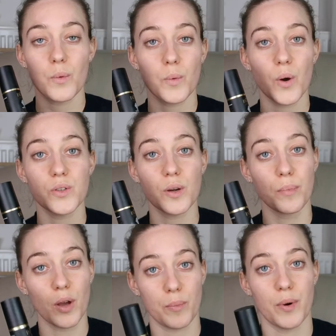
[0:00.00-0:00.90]
wrote a
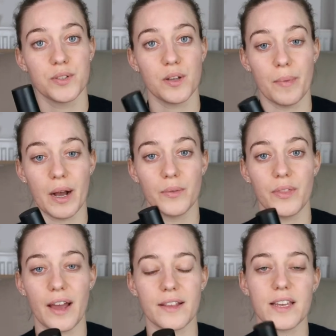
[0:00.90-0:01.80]
blog post
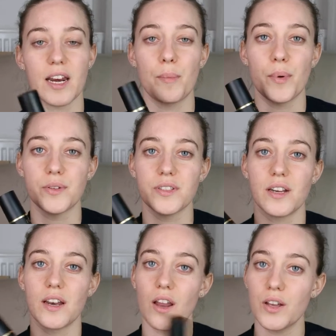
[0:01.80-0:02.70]
about that and I
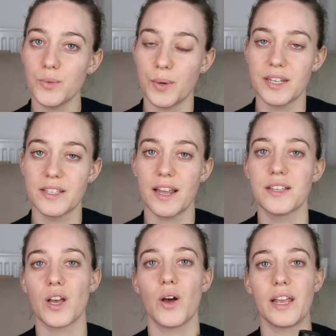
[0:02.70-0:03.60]
posted it last
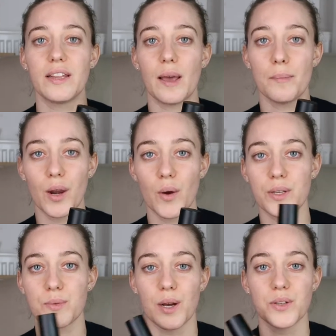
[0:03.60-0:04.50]
Wednesday, so I'll link that
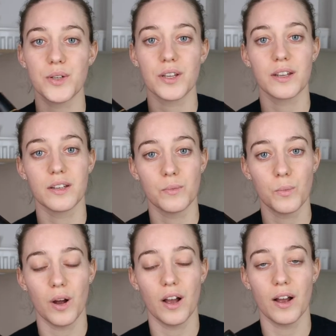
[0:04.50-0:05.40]
below as well so you can
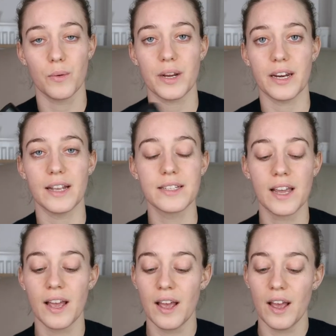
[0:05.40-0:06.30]
read it.
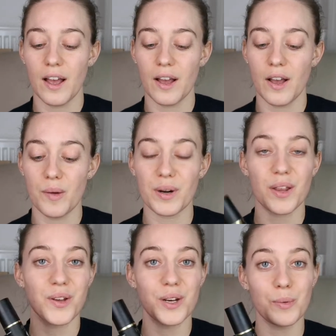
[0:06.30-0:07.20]
But
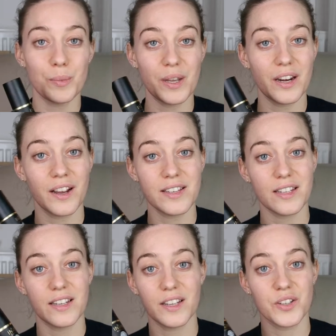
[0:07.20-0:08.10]
I thought it would be a
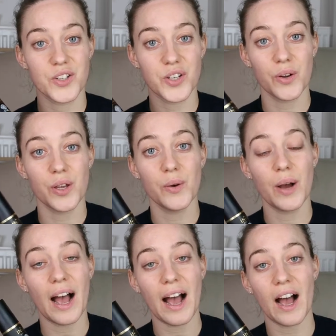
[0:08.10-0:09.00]
nice idea to show
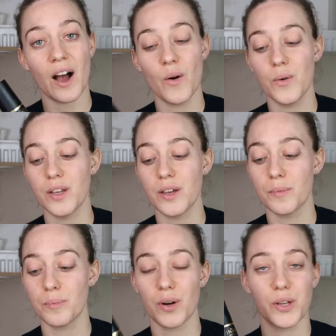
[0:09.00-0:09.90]
you how
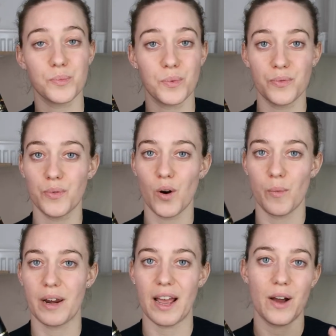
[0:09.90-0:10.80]
the products
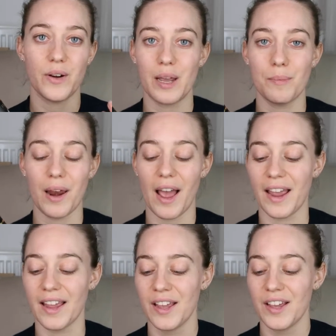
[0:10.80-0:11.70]
perform and how they
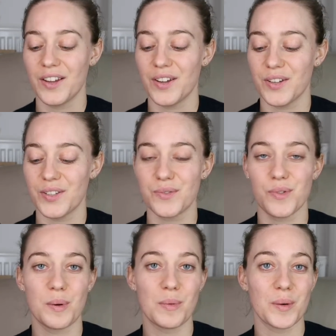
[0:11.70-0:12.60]
apply, because
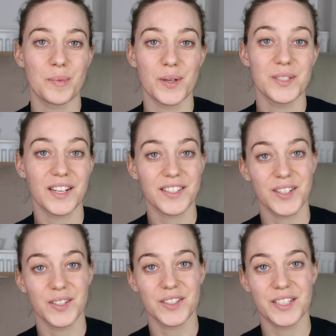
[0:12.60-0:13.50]
from a blog post that's
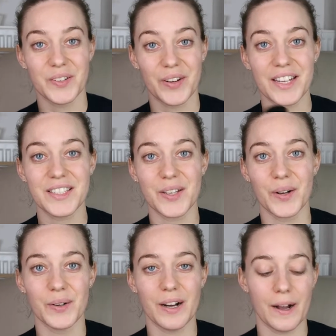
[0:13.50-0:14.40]
hard to see, right?
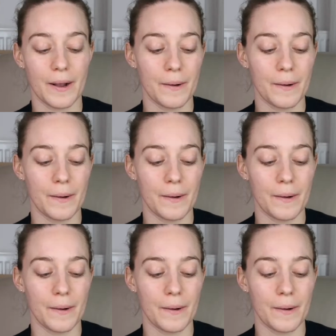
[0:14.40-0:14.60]
So